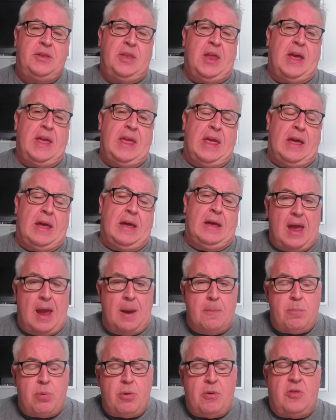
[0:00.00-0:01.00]
data
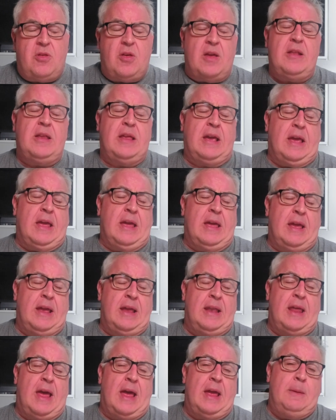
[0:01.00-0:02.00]
and presenting it
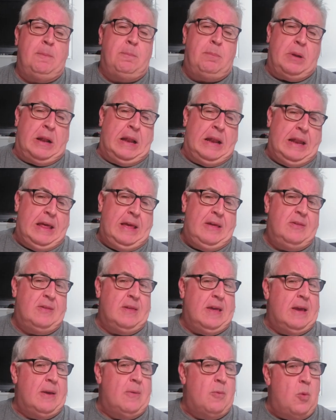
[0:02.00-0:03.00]
in a
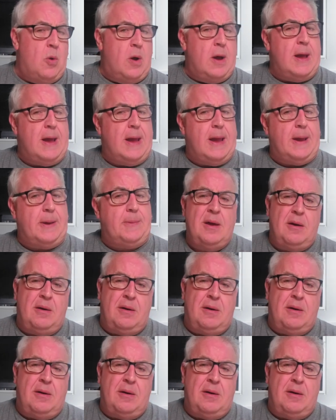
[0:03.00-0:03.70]
pleasing way.